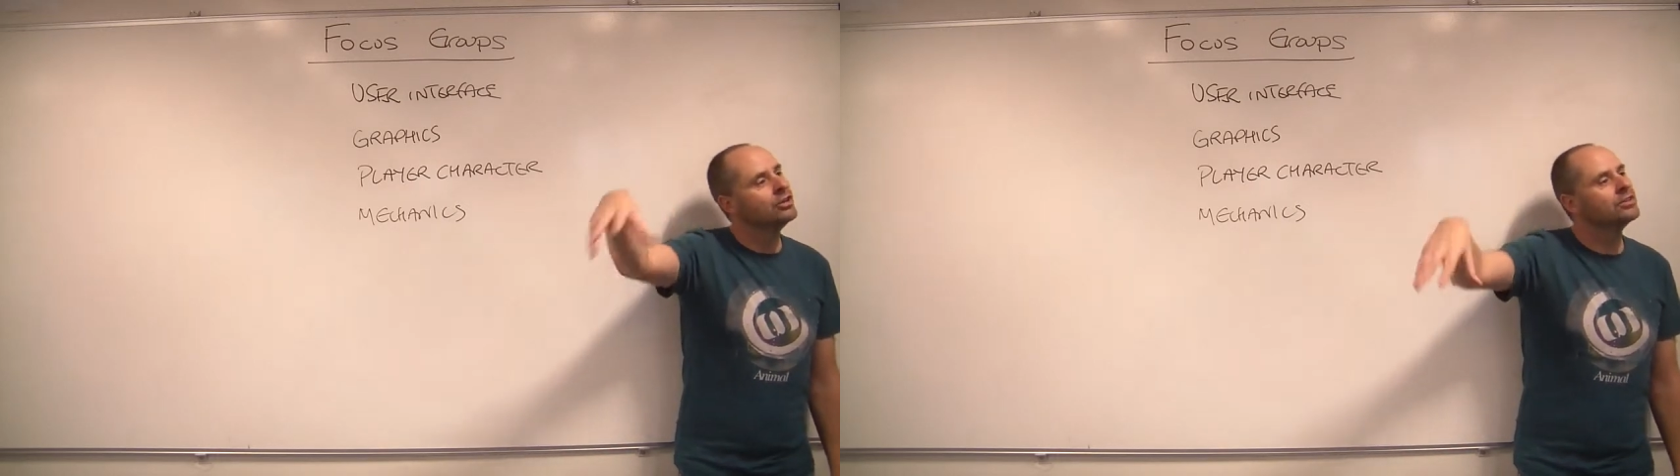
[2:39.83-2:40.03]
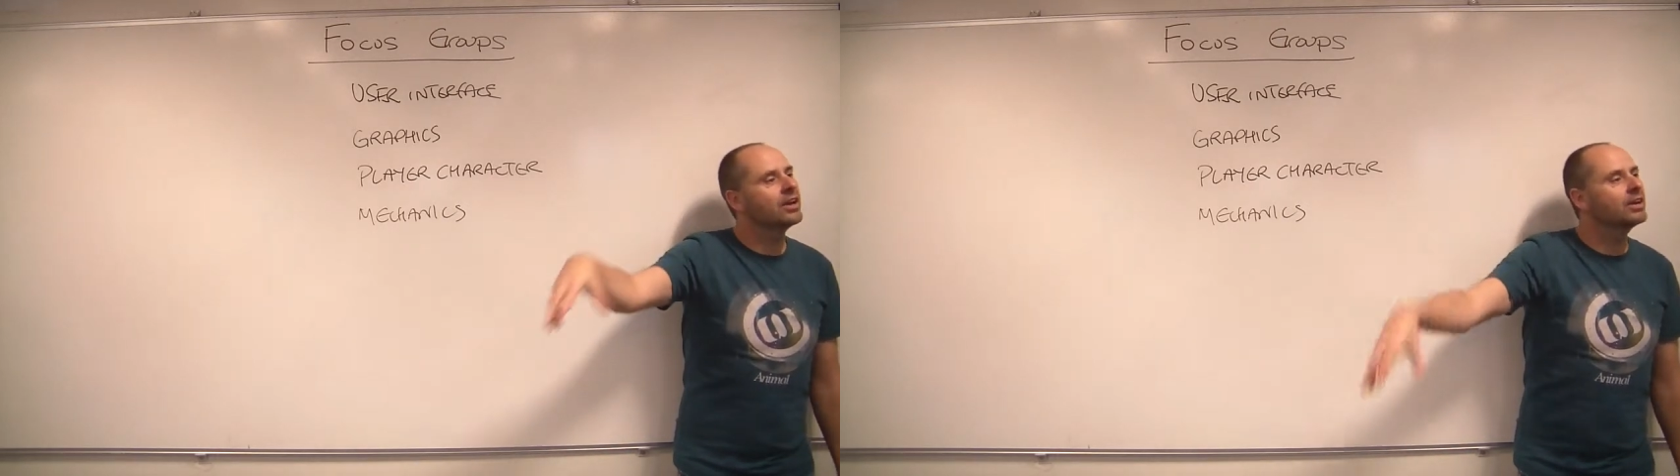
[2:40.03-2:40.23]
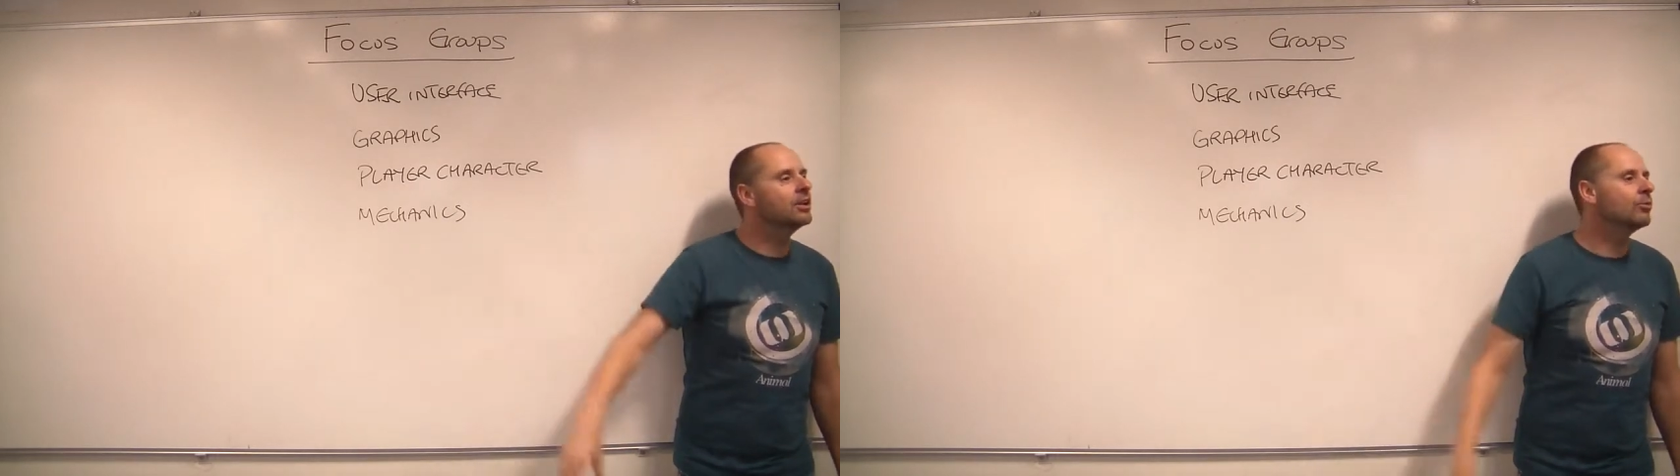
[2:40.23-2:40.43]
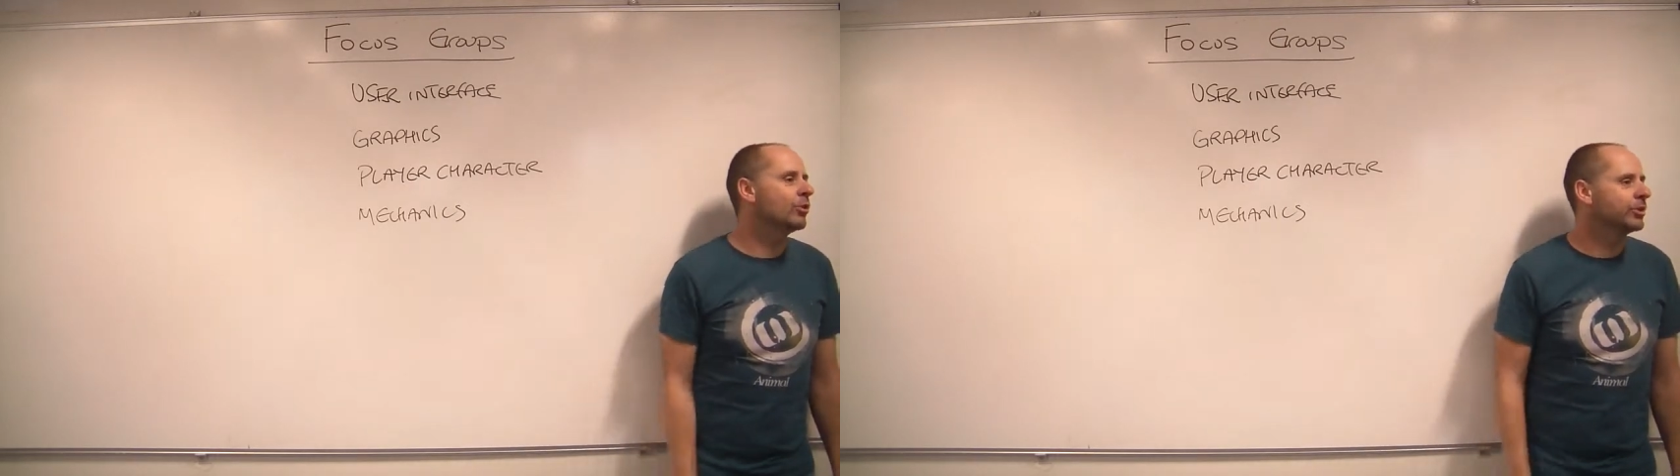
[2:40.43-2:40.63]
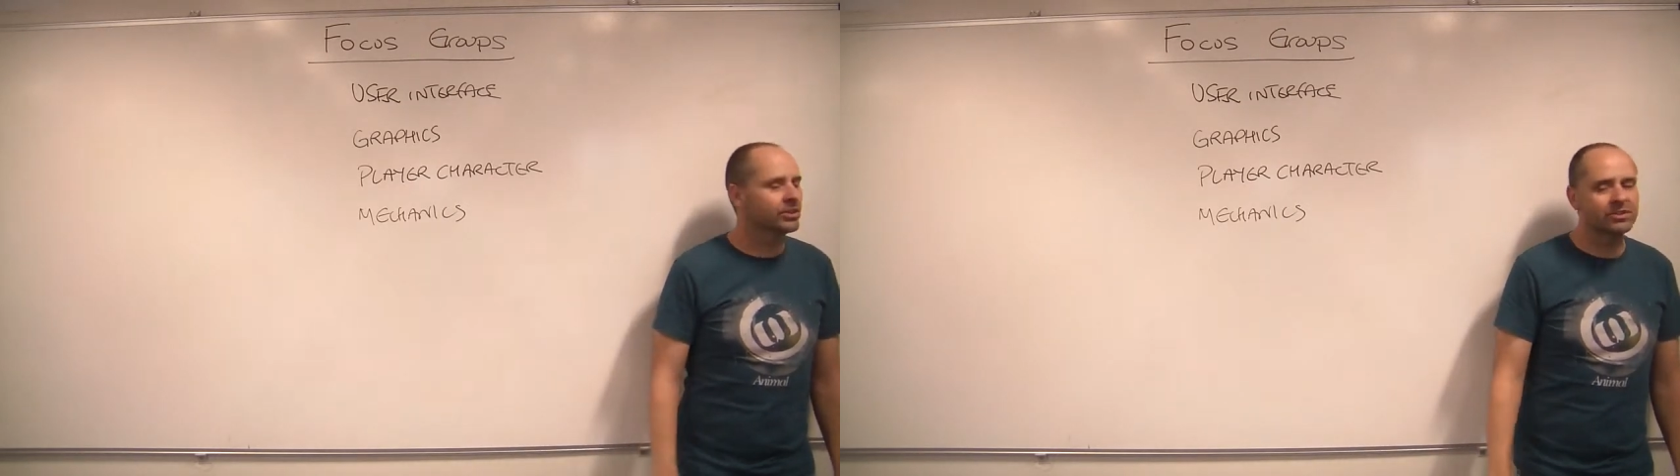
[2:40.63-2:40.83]
take it
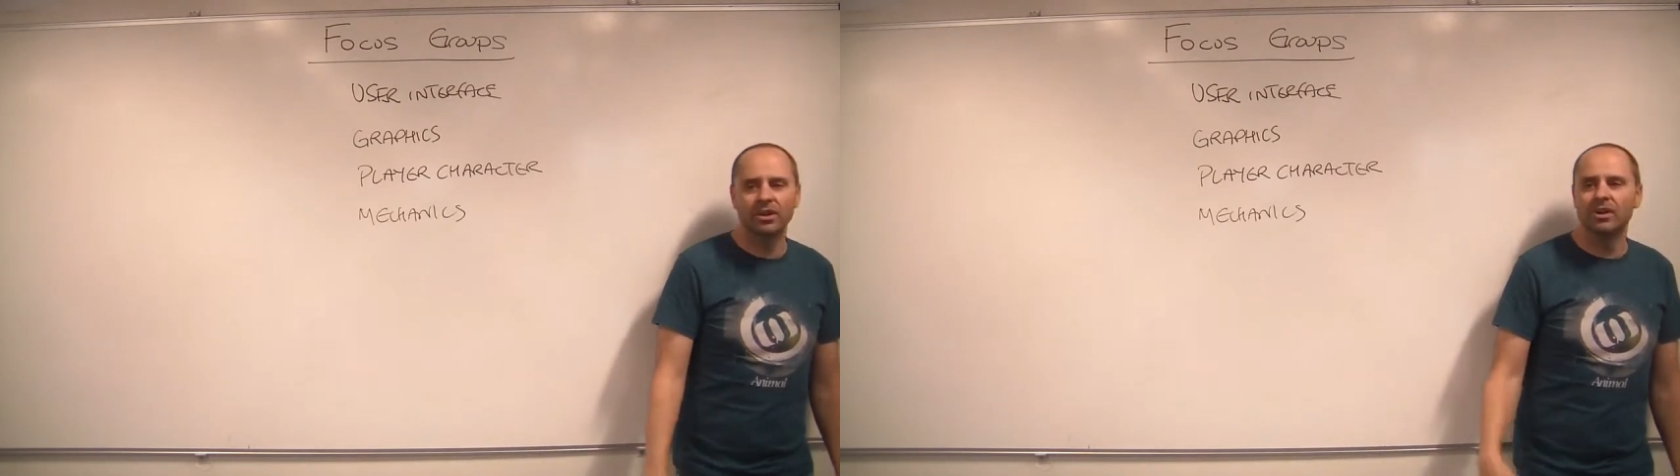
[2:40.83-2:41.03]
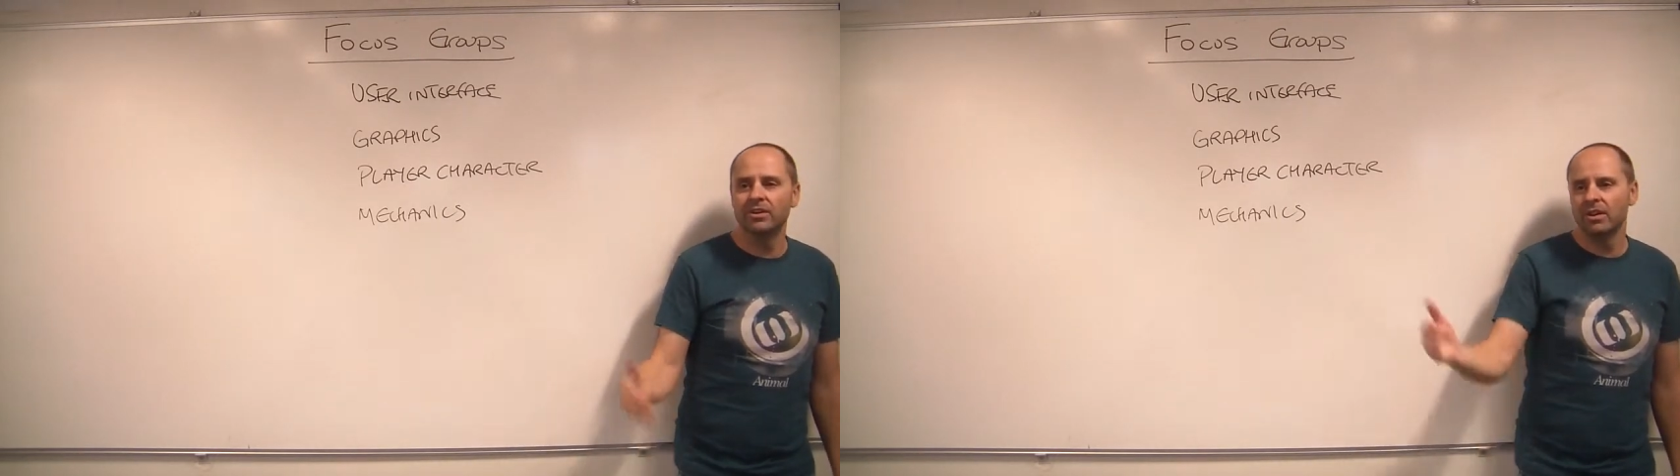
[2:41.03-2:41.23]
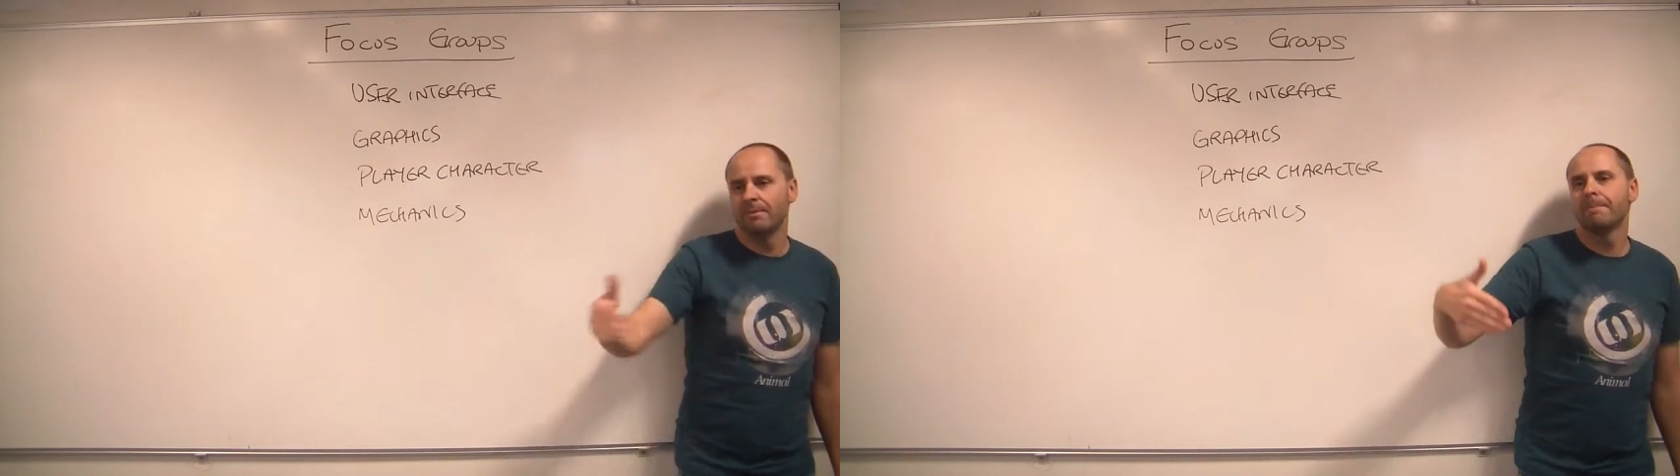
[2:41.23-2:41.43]
one at a turn,